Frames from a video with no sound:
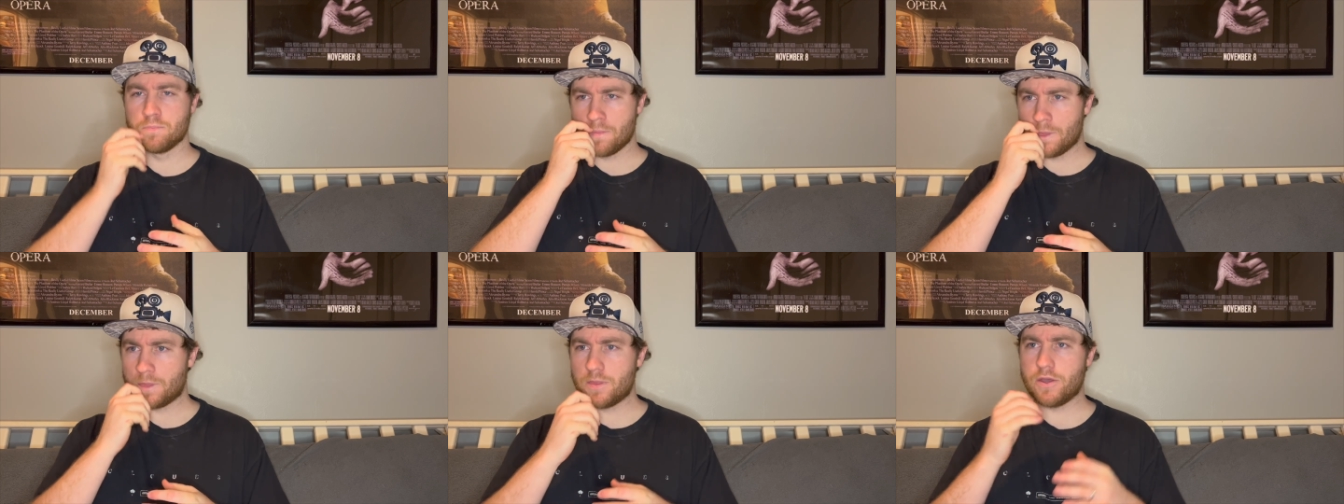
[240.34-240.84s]

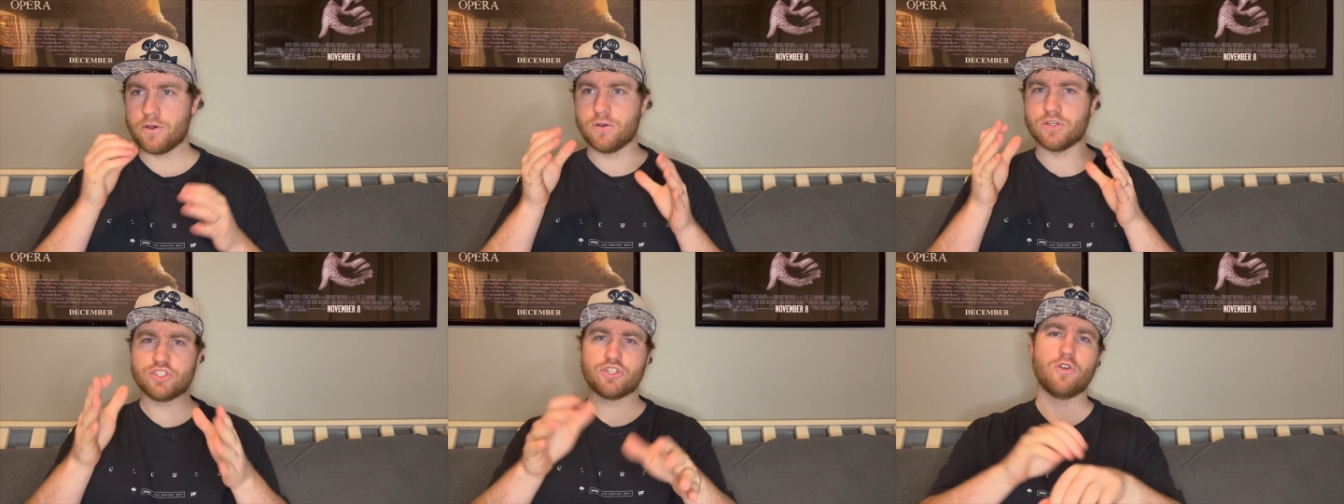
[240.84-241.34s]
they'll
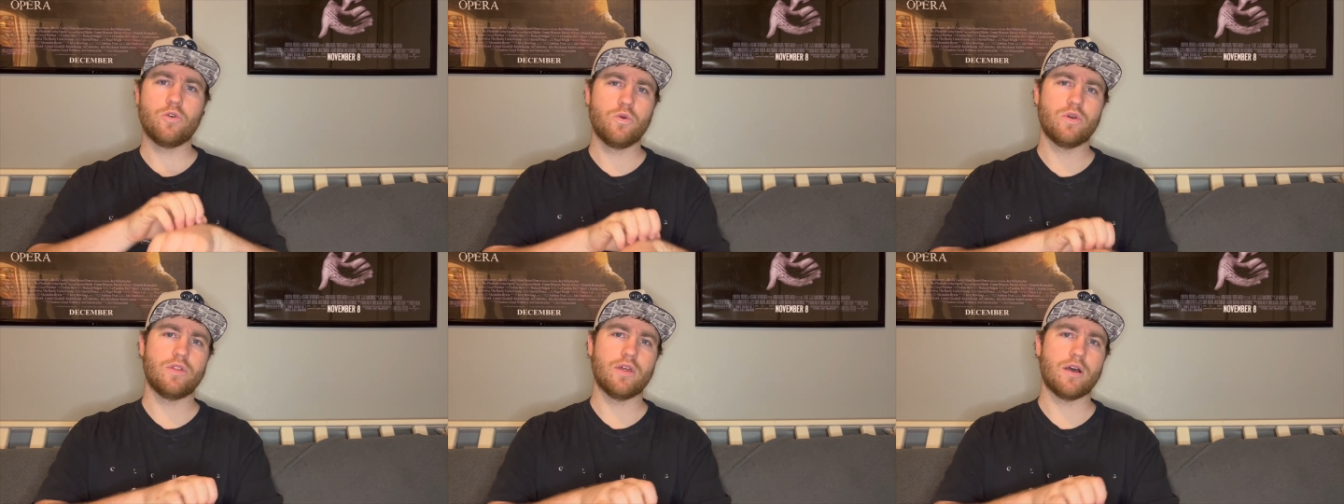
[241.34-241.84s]
show
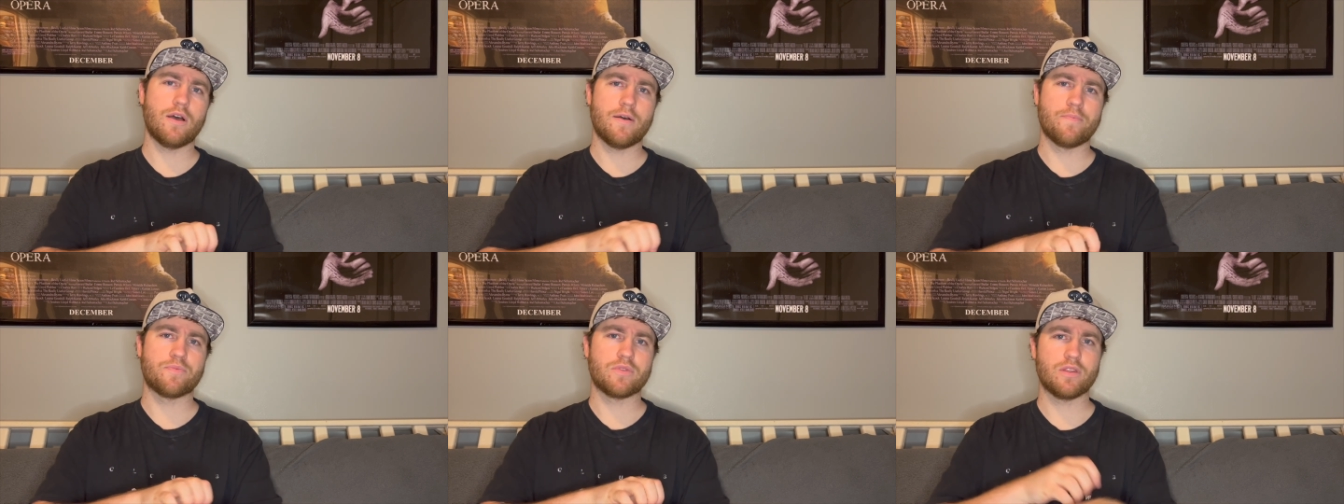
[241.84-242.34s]
the
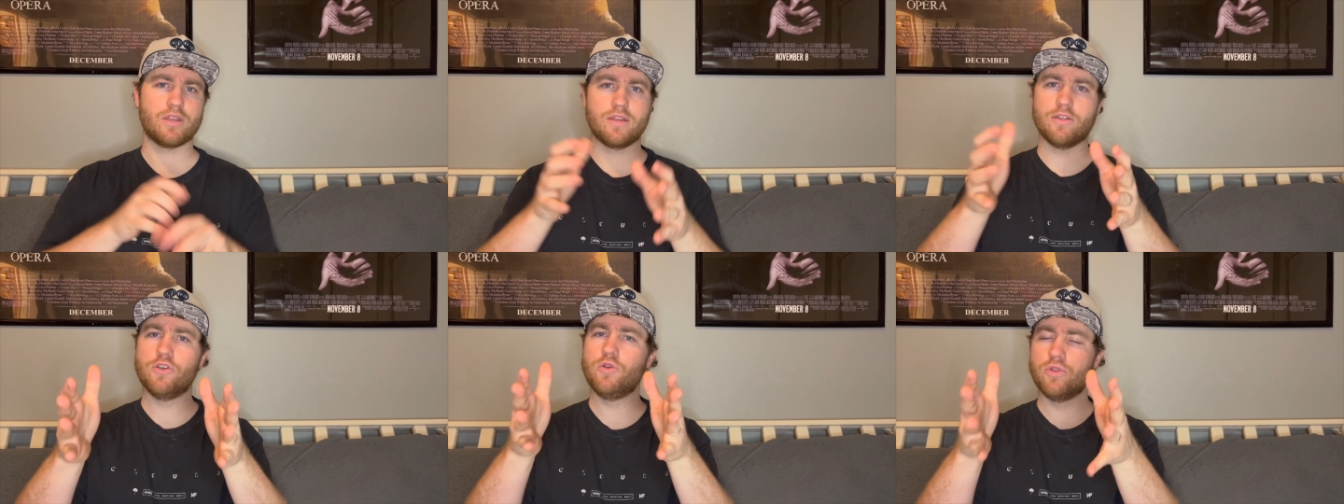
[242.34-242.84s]
um,
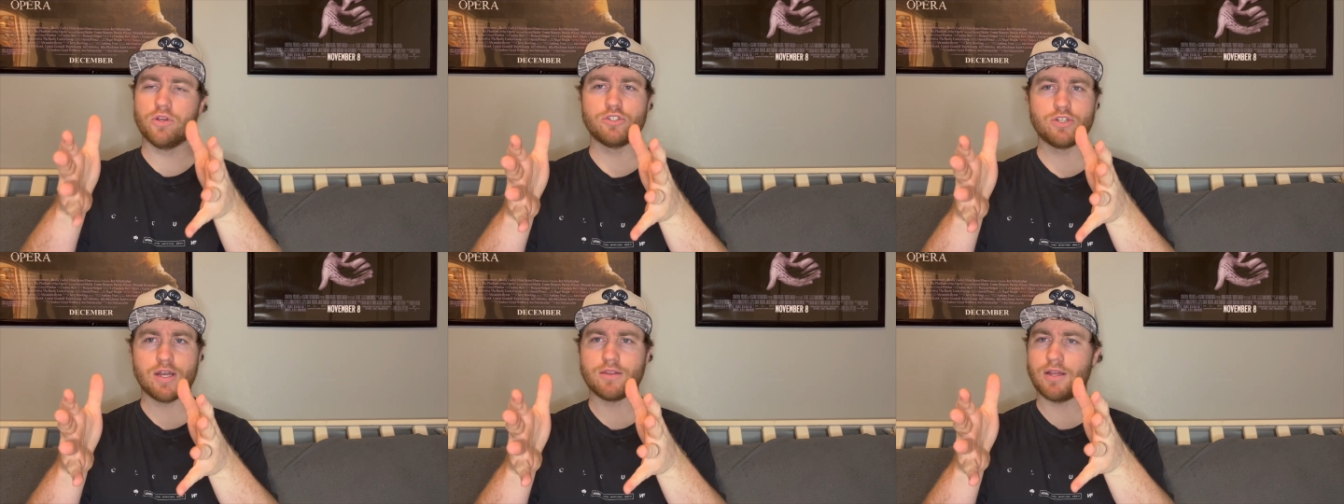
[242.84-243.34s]
who they're
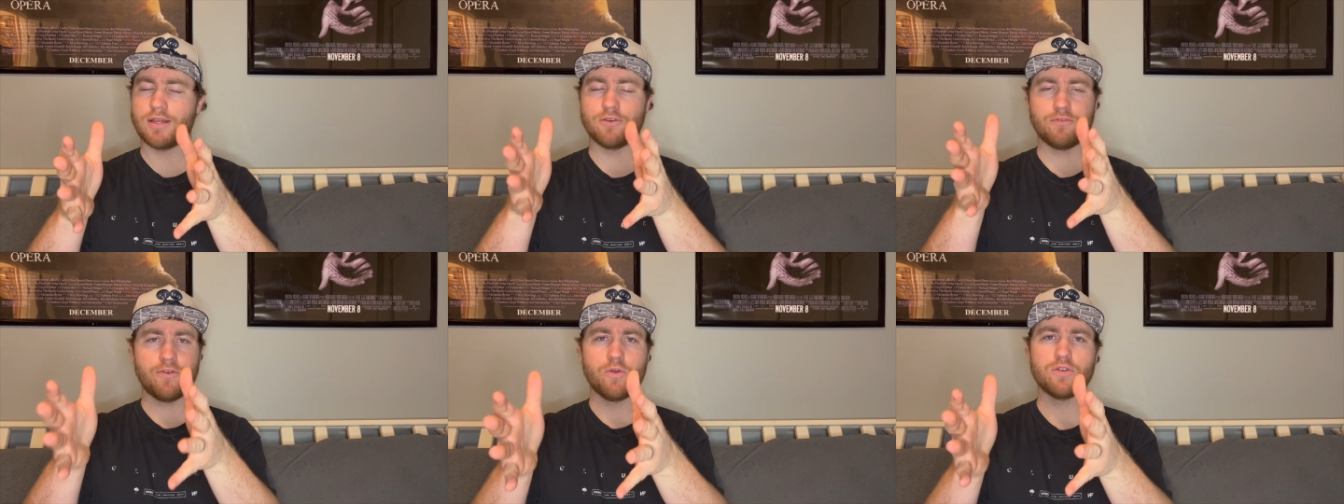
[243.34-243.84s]
trying to like they'll
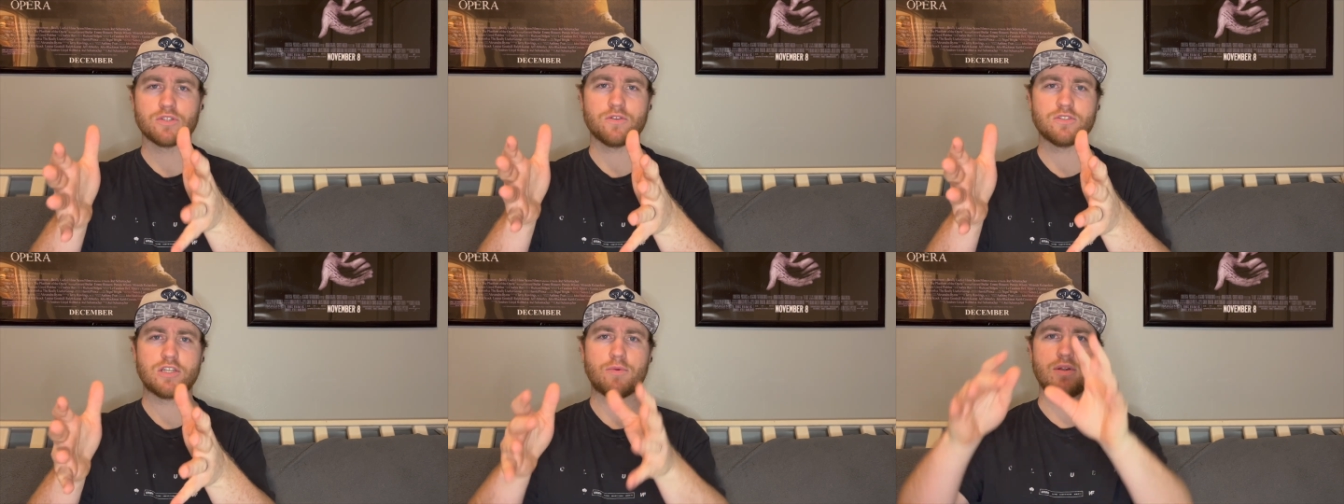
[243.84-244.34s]
focus on
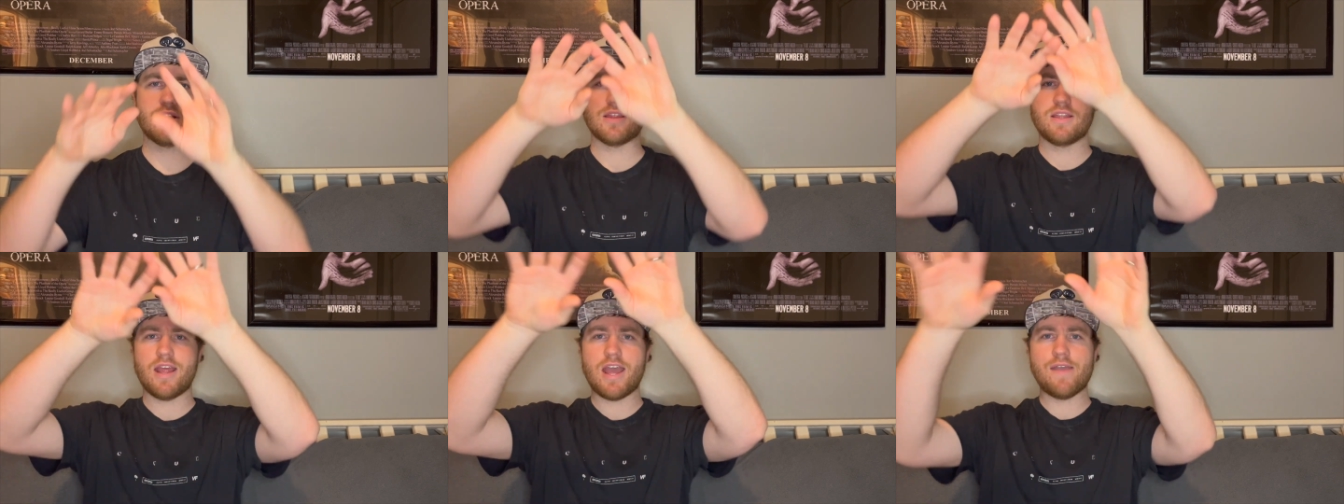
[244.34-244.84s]
someone and
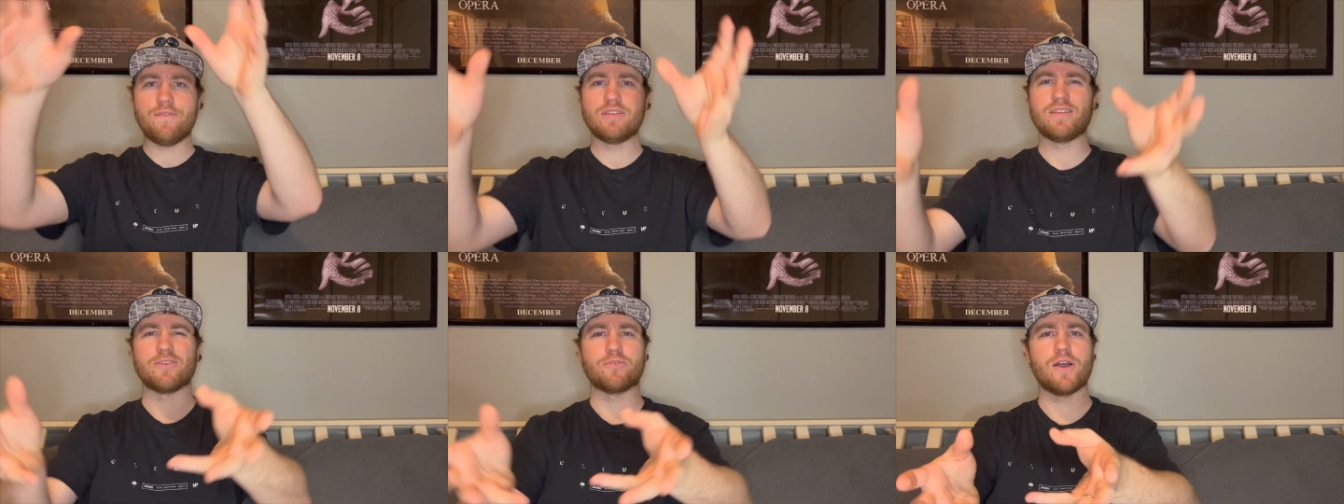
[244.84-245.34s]
then
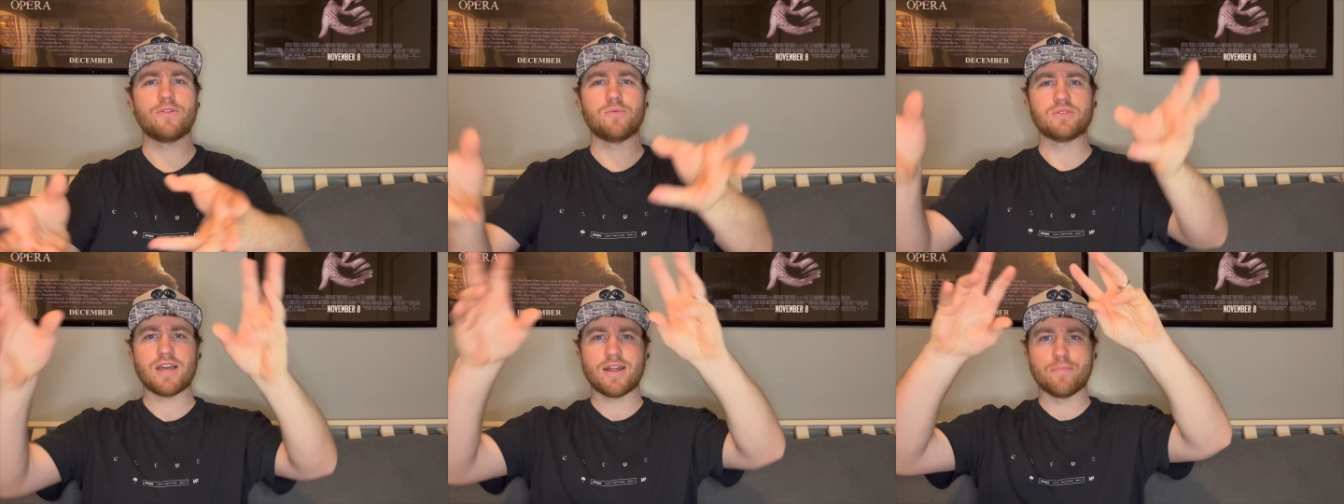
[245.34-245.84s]
everything around them
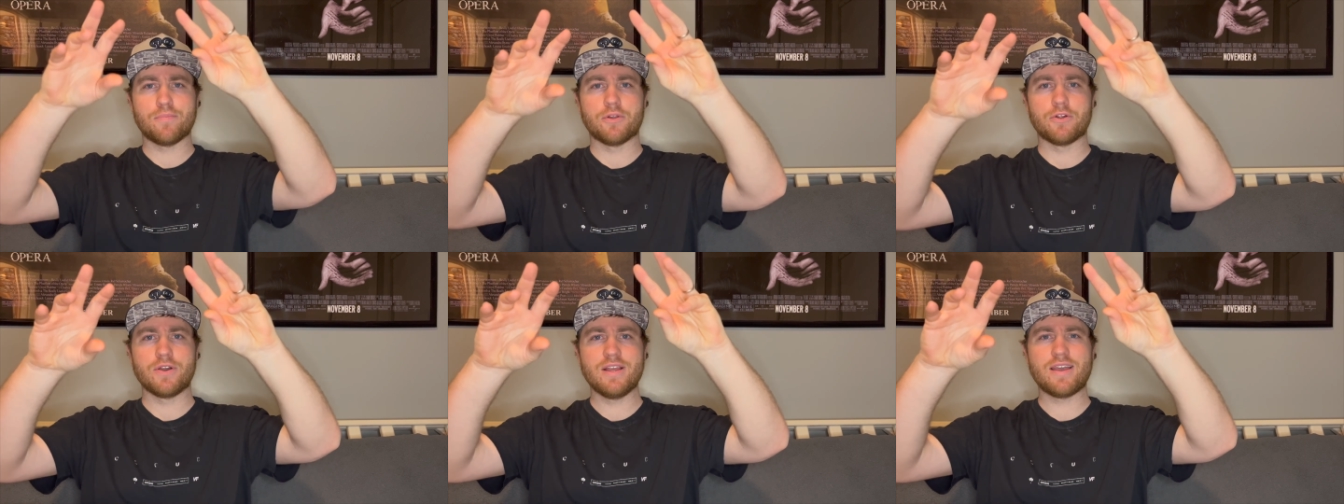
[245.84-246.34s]
is kind of
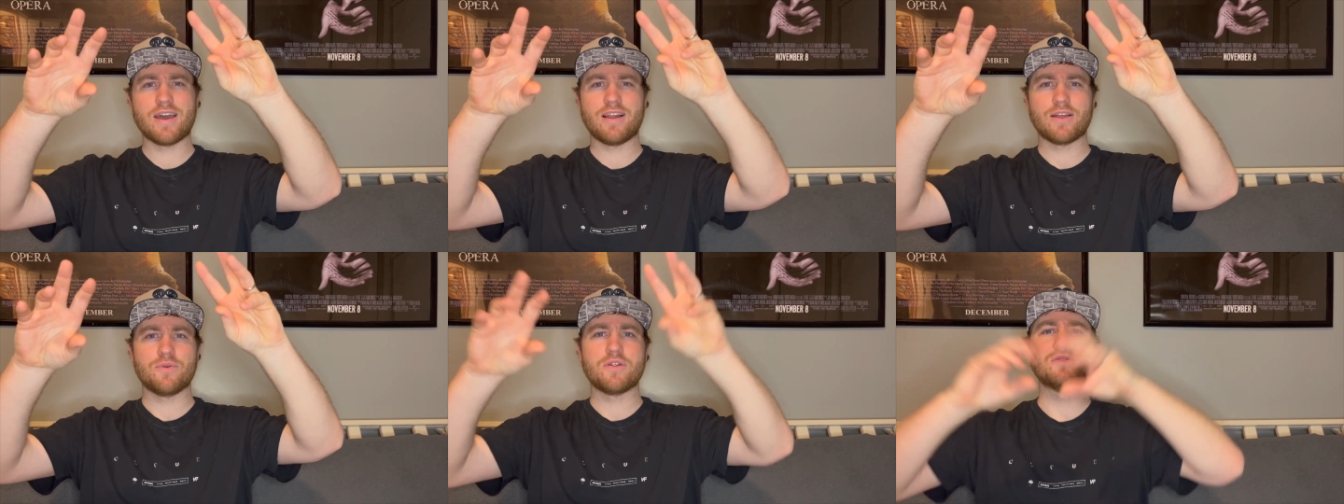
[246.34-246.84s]
blurry kind of
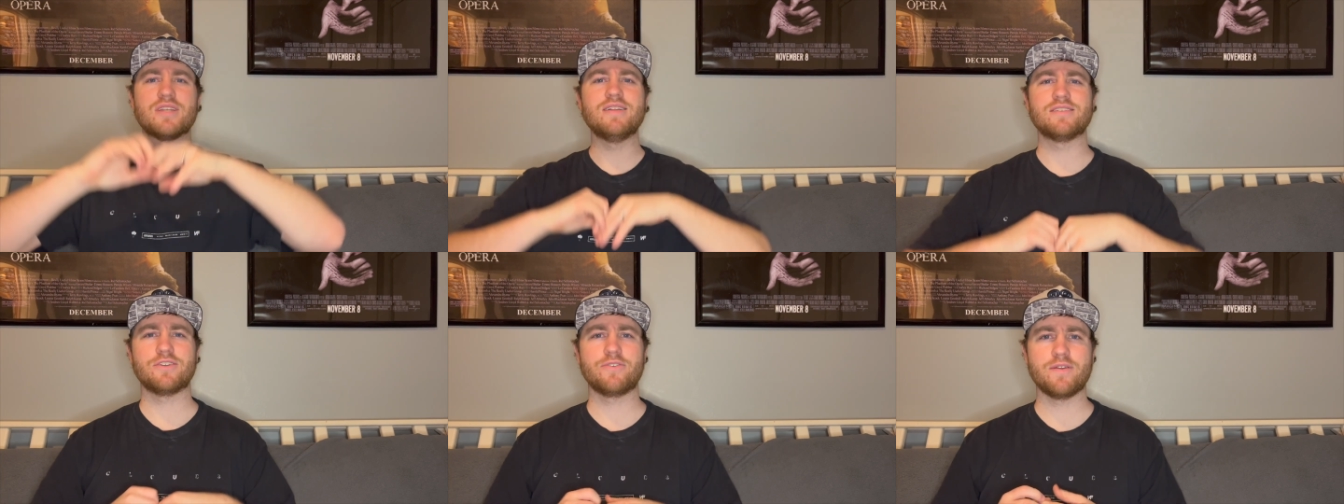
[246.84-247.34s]
like one of those
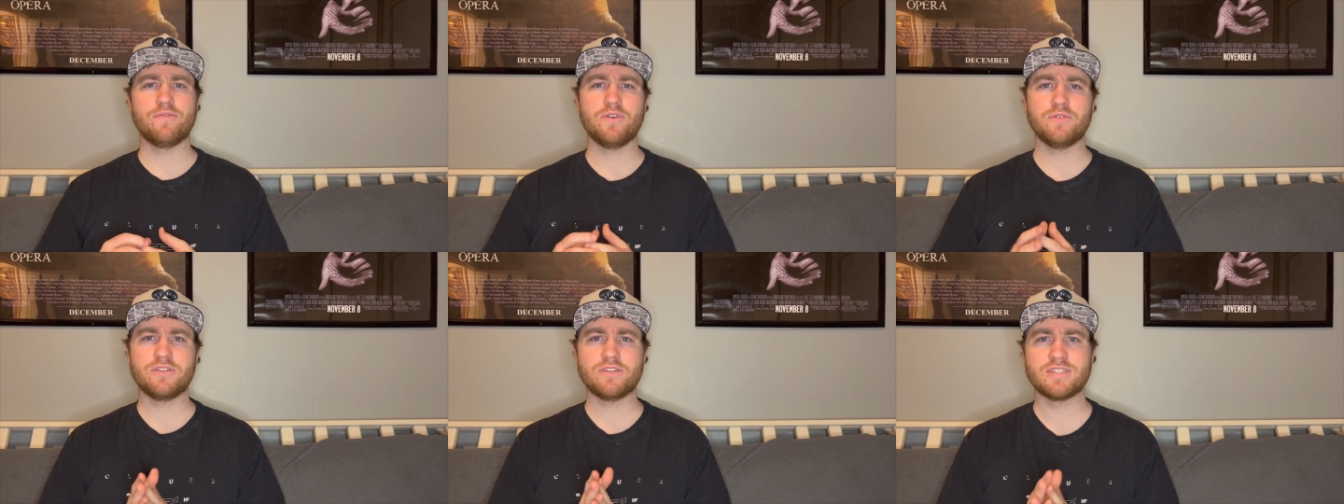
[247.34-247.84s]
instagram
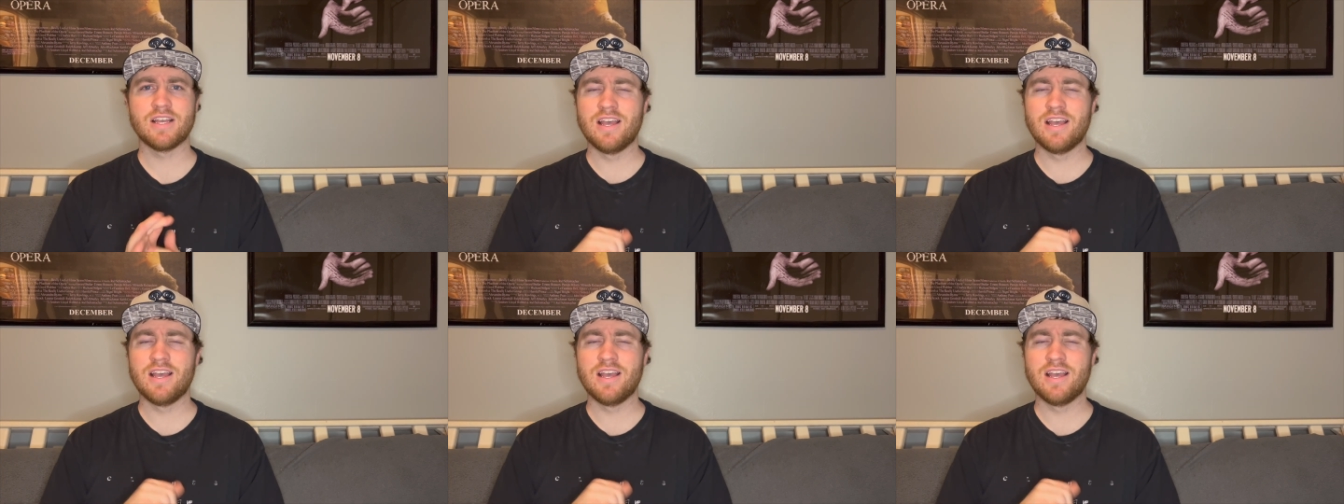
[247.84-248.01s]
filters